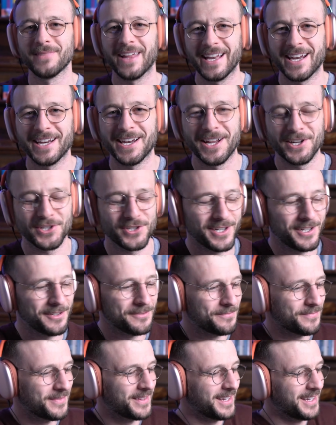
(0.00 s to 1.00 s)
In a nutshell.
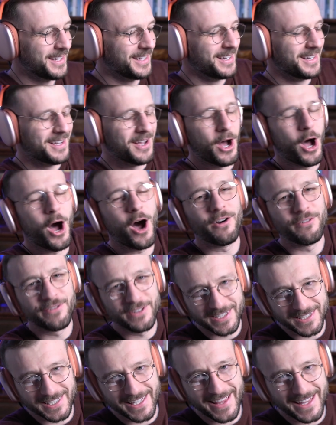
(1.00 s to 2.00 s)

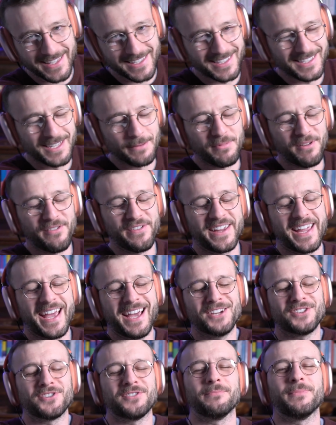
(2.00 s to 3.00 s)
Obviously, that's a
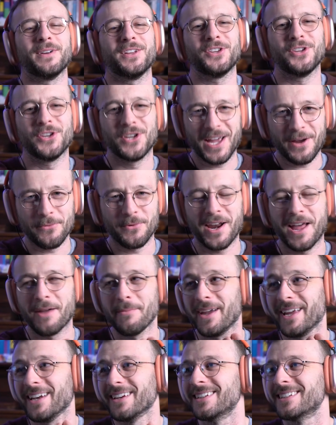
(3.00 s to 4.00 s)
simplification, but you get what I
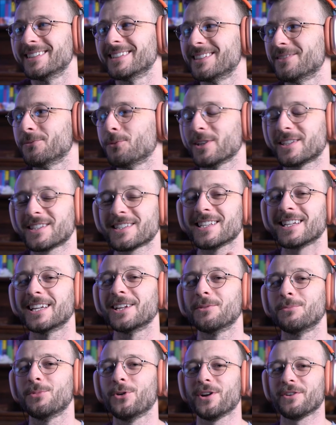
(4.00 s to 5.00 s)
mean. What's the
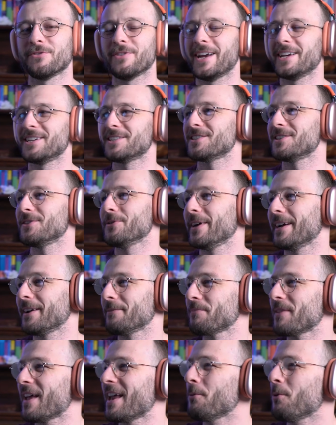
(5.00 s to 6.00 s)
little boy enraged doing?
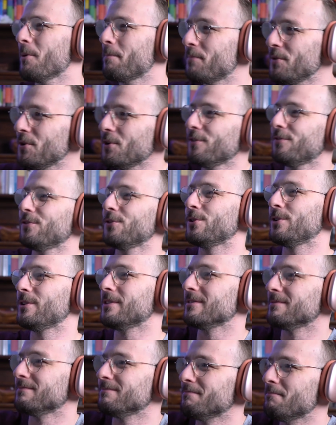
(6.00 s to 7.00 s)
And what
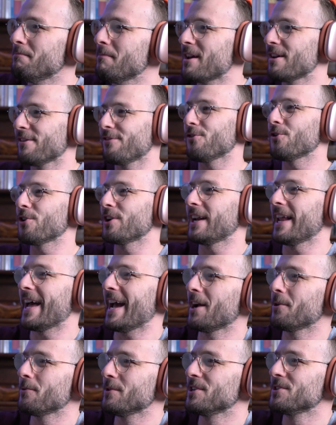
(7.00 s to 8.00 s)
beautiful metaphor and
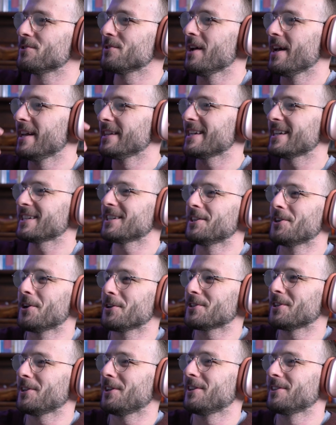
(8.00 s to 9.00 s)
language. It takes a
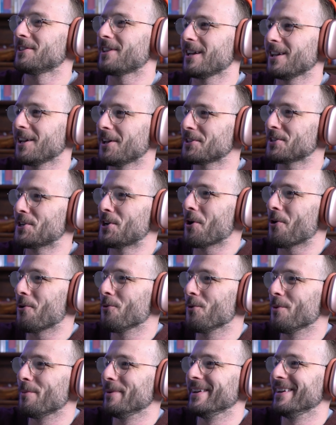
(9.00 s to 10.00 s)
lot to know a
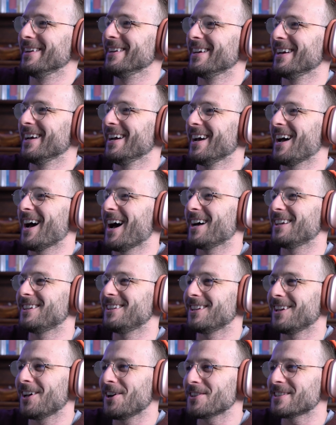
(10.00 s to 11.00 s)
woman, a
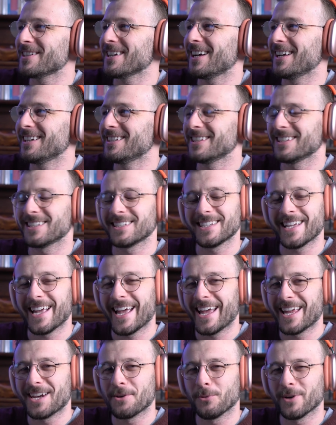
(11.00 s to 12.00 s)
lot to
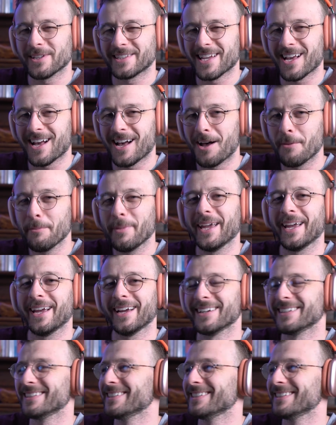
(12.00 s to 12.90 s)
understand what's humming.